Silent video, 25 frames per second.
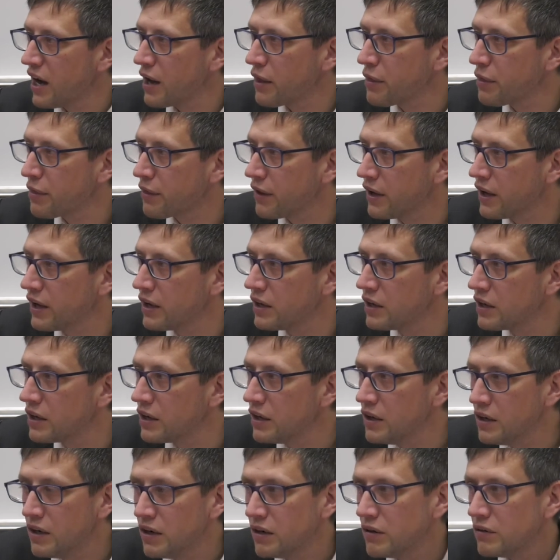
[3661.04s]
I think,
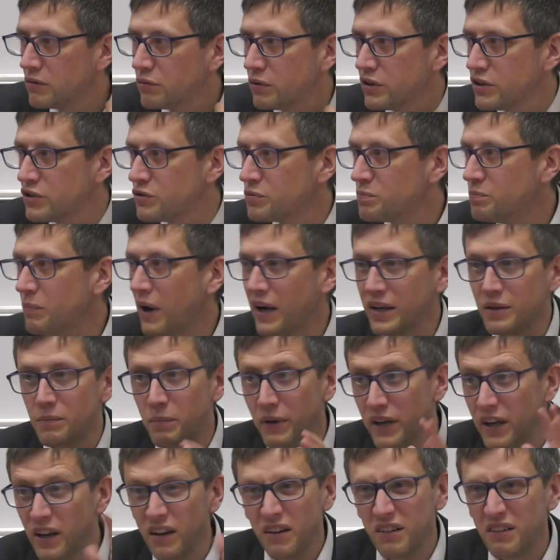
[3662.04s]
which might
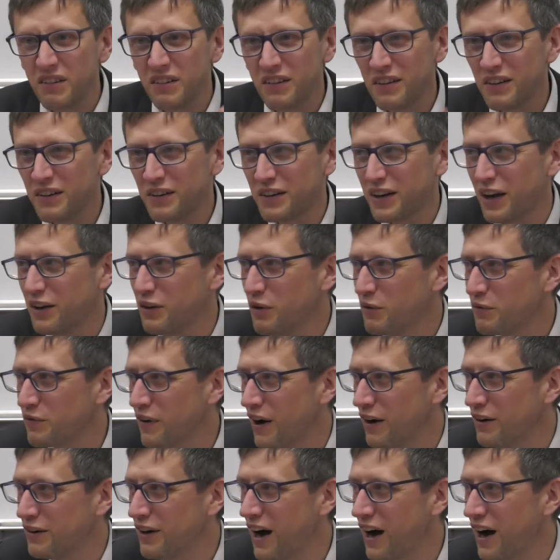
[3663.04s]
be a kind of